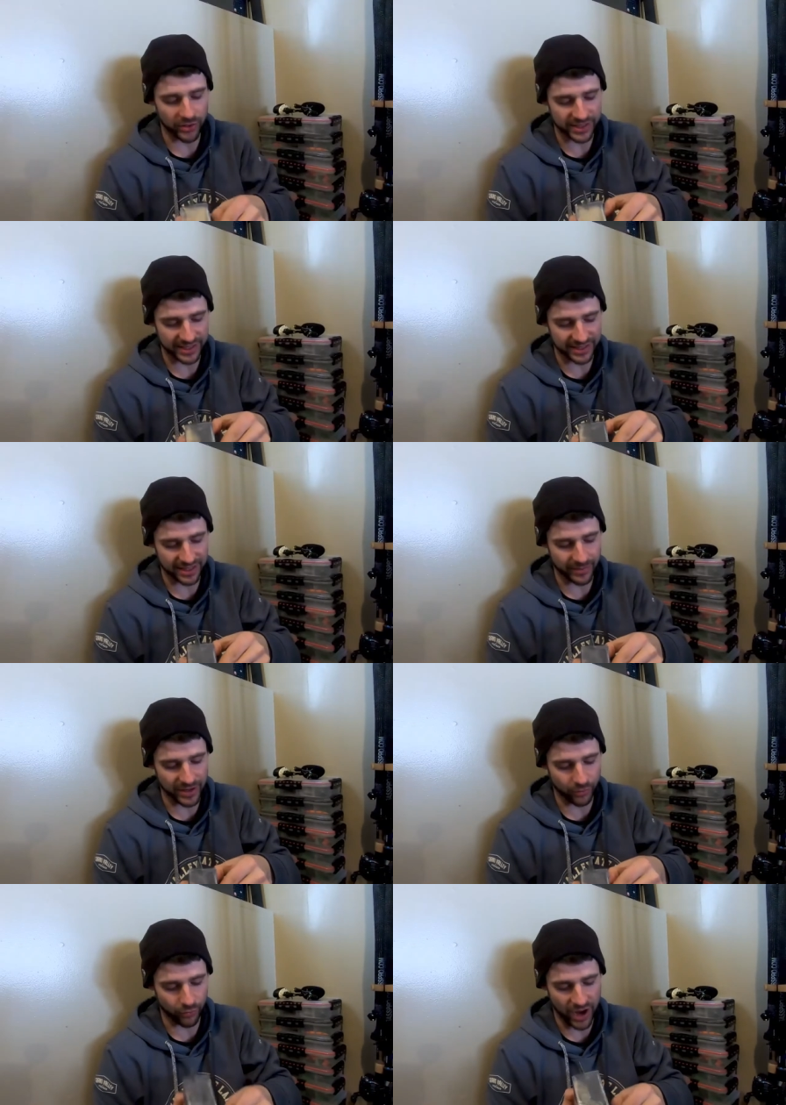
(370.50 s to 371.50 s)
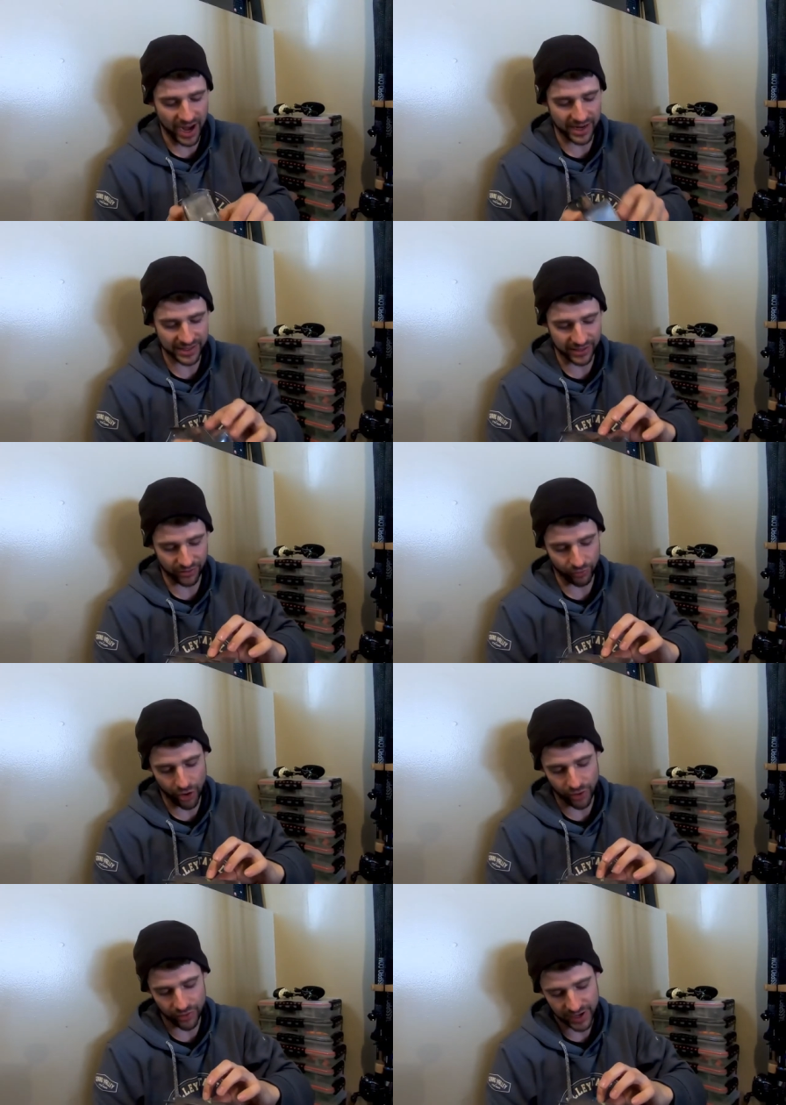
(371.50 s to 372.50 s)
this thing is going to be a riot to
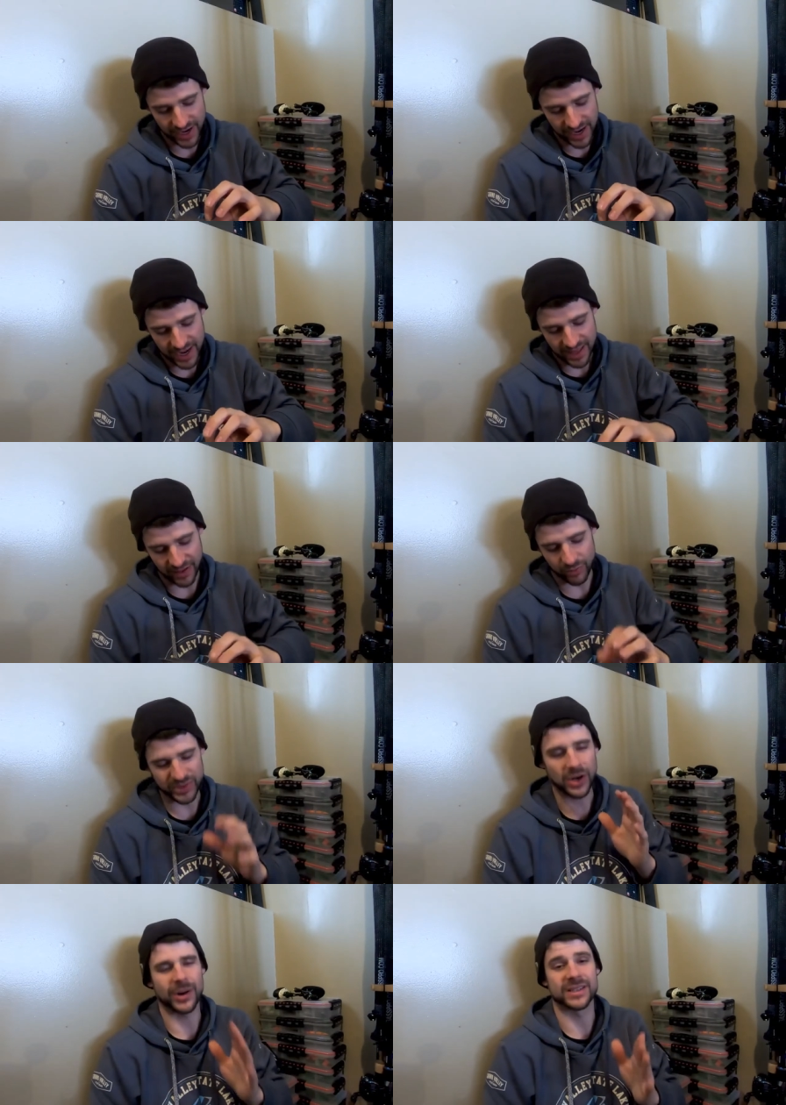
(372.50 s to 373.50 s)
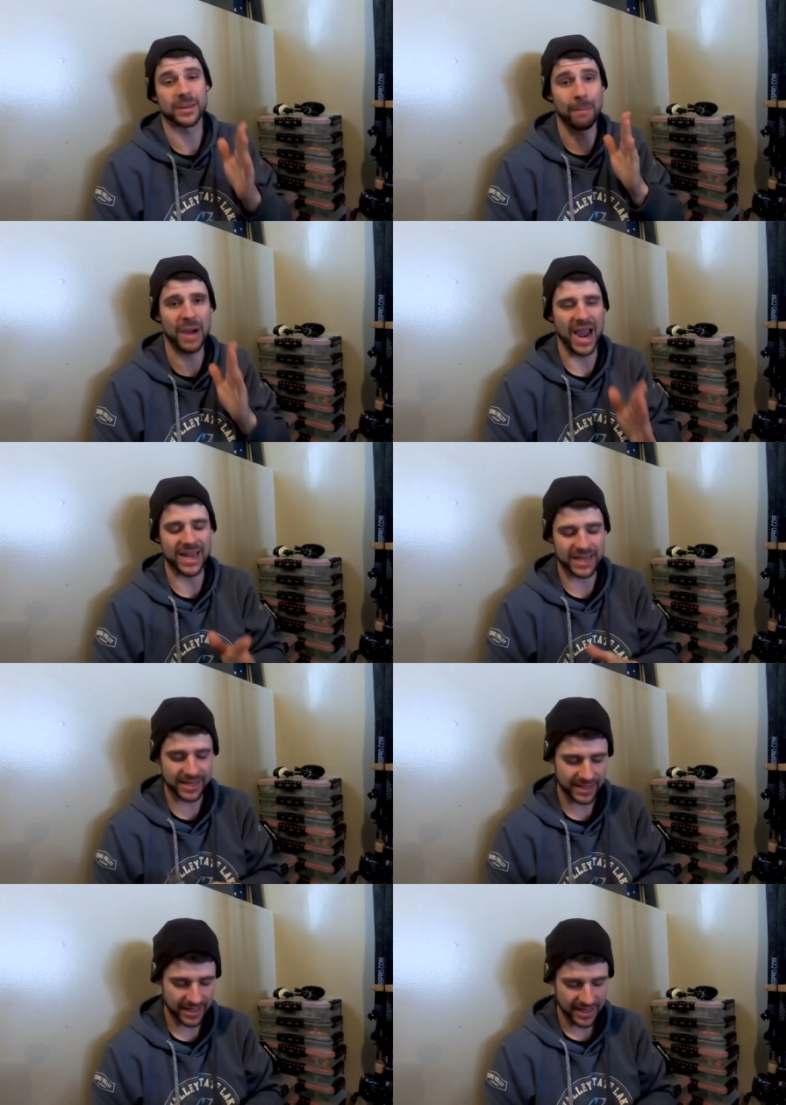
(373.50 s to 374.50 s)
throw. I think we'll be targeting some pike
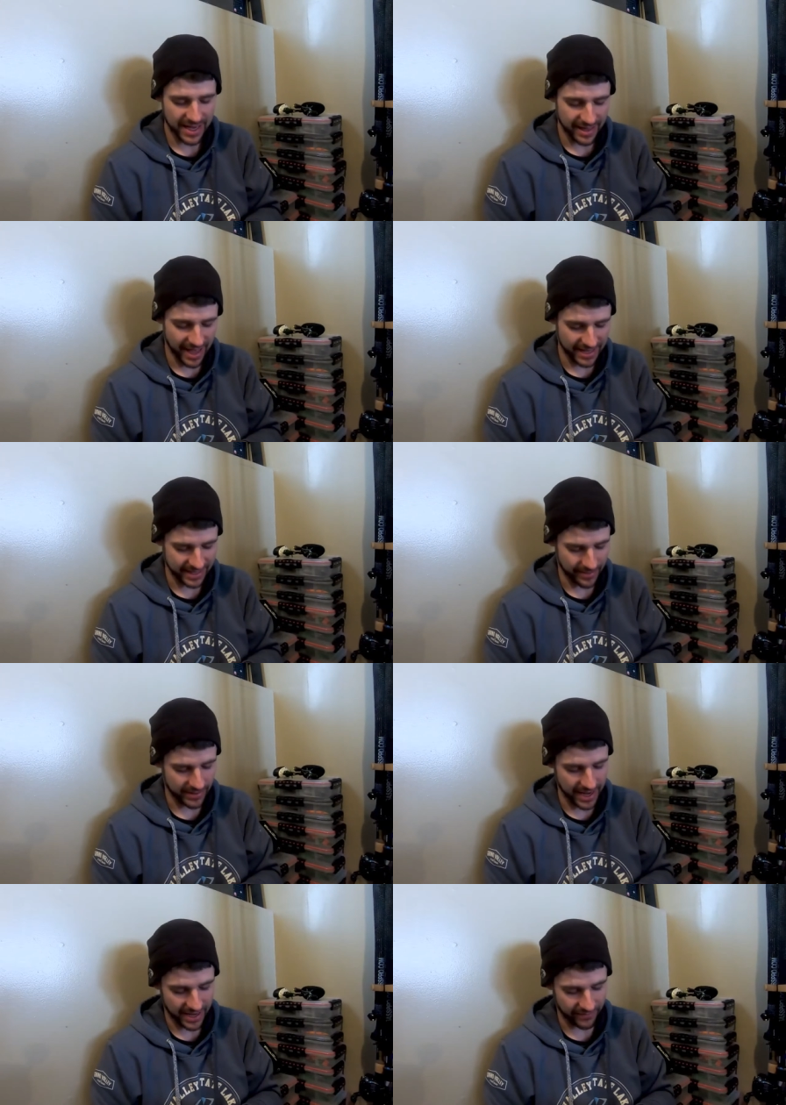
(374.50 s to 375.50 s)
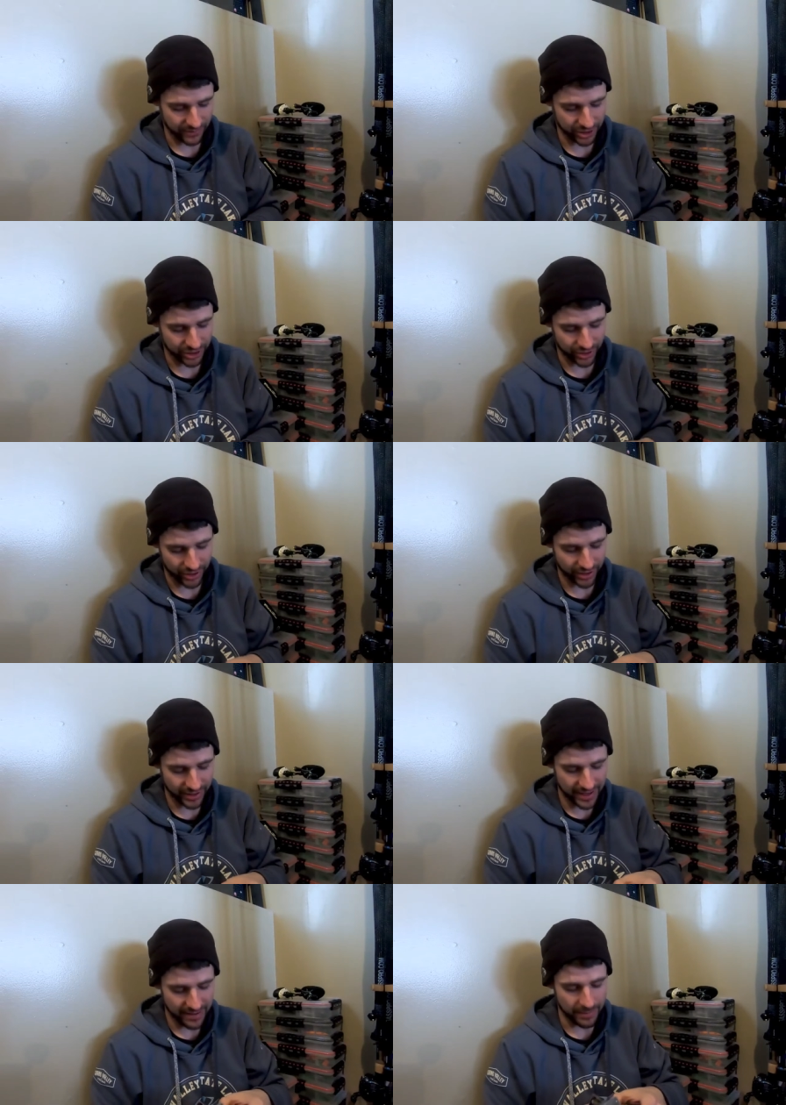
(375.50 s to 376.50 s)
that type of day for sure.
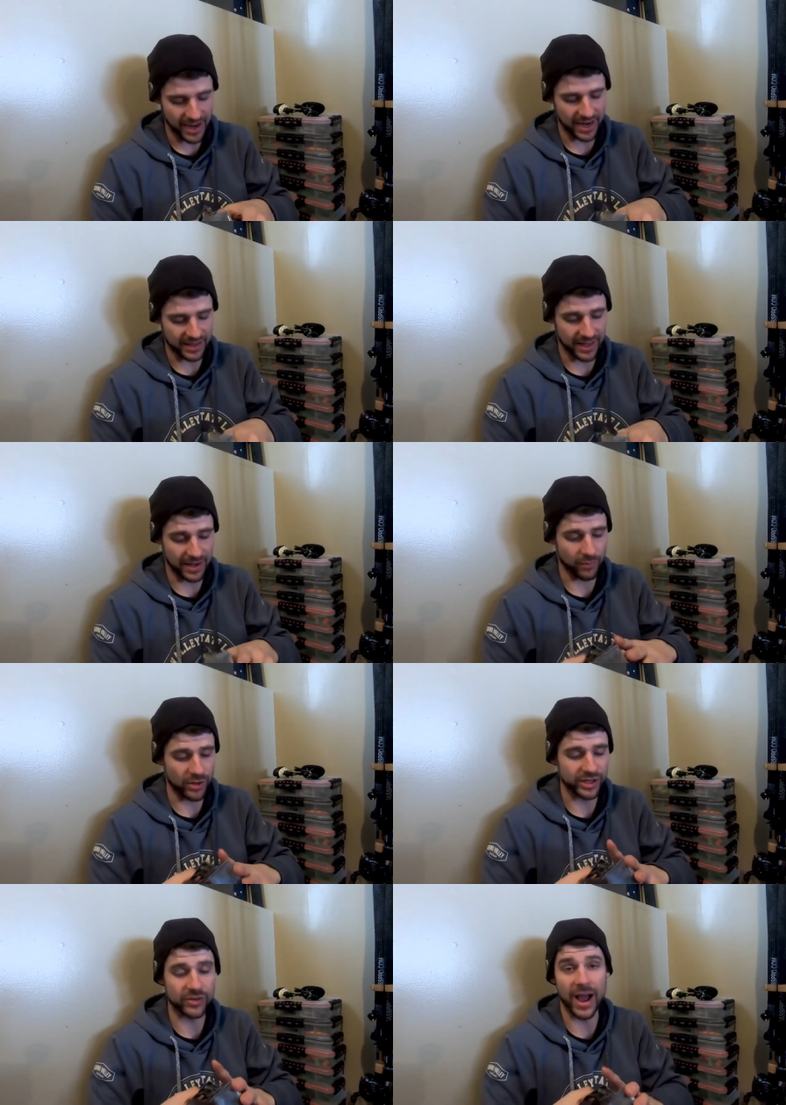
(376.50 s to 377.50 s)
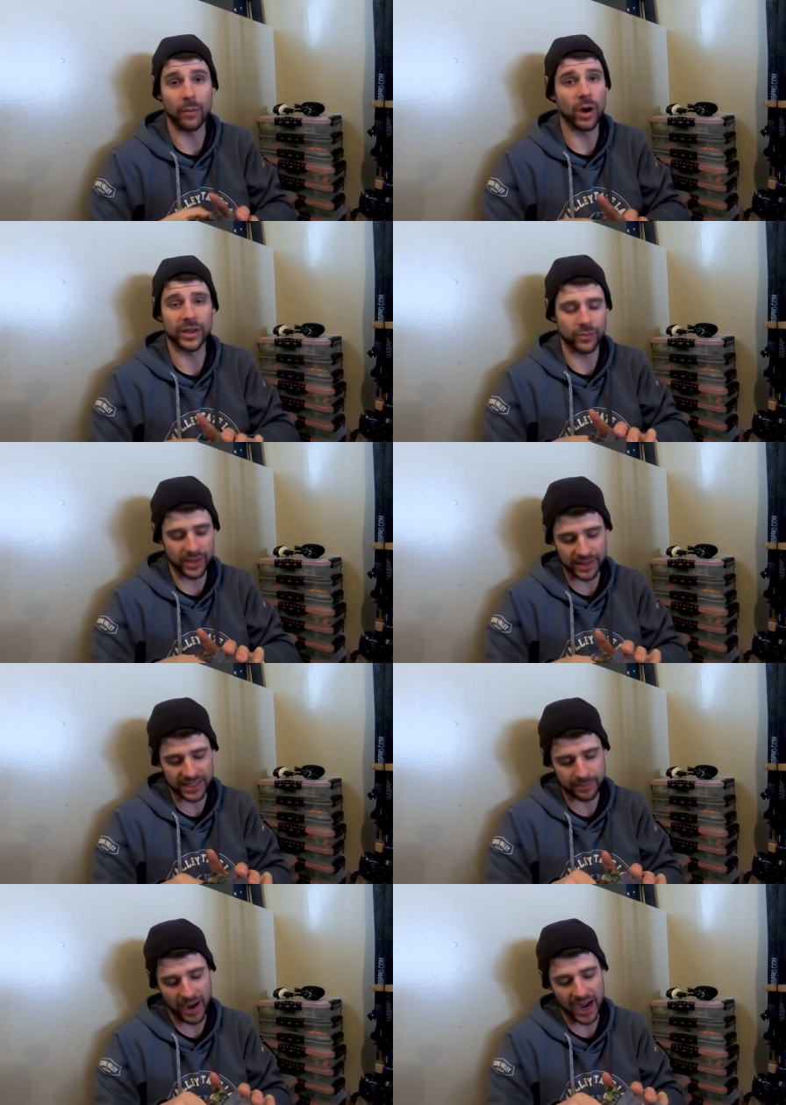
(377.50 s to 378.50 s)
Man, they really do not want you in
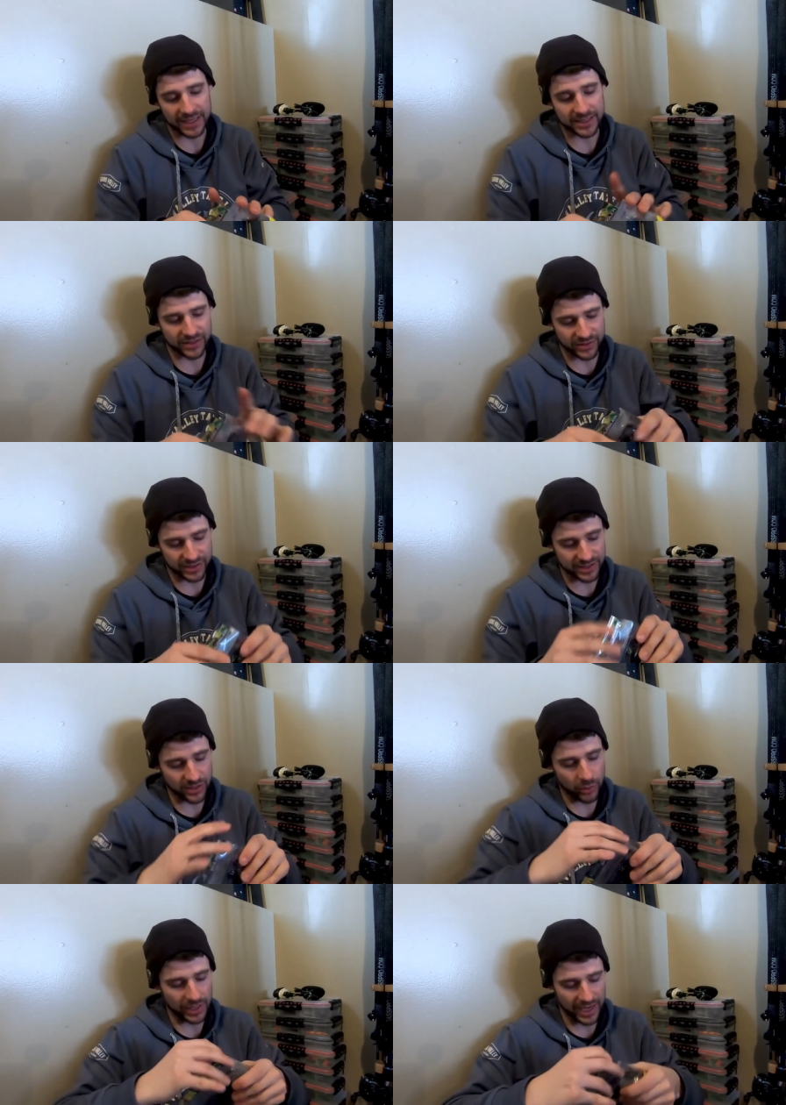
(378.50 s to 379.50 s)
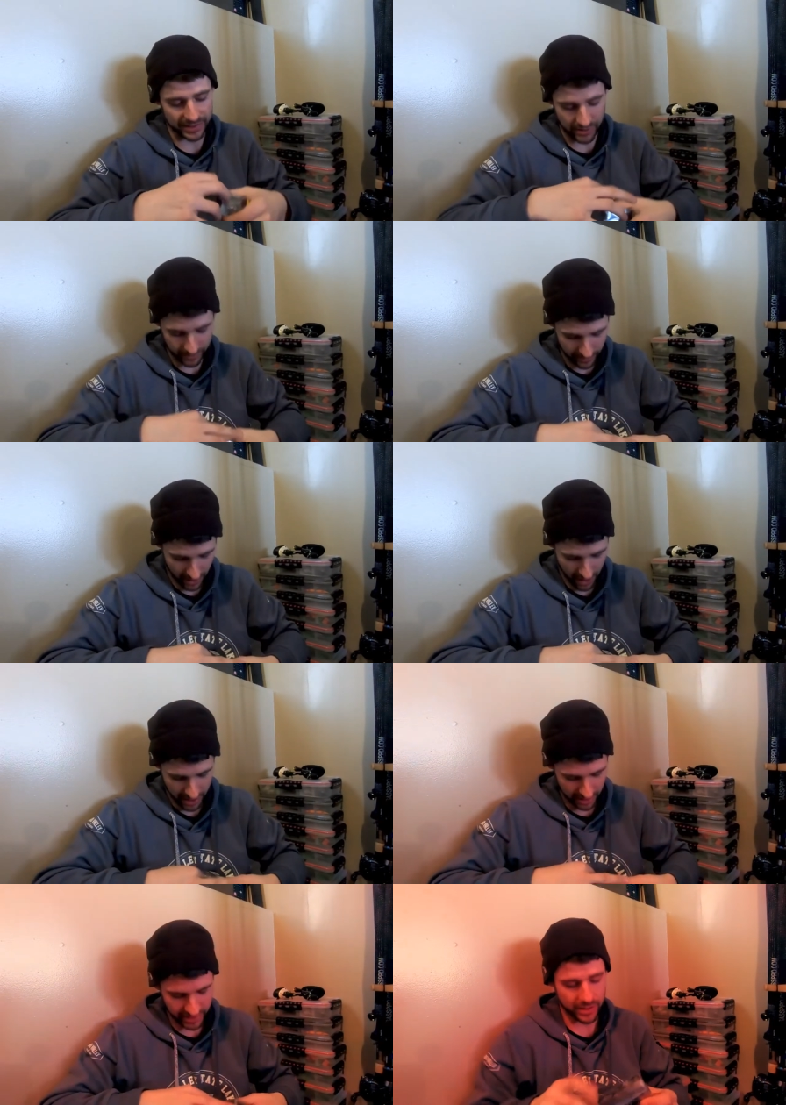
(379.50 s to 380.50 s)
this box because it's so locked
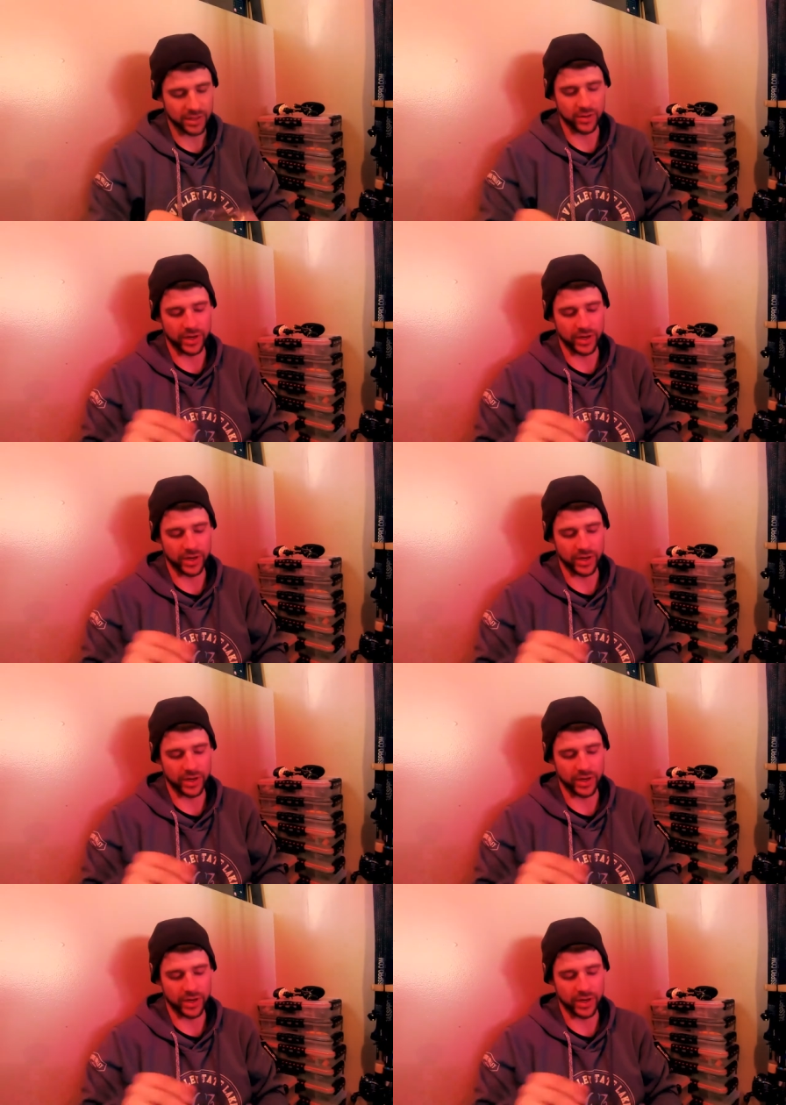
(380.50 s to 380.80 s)
up.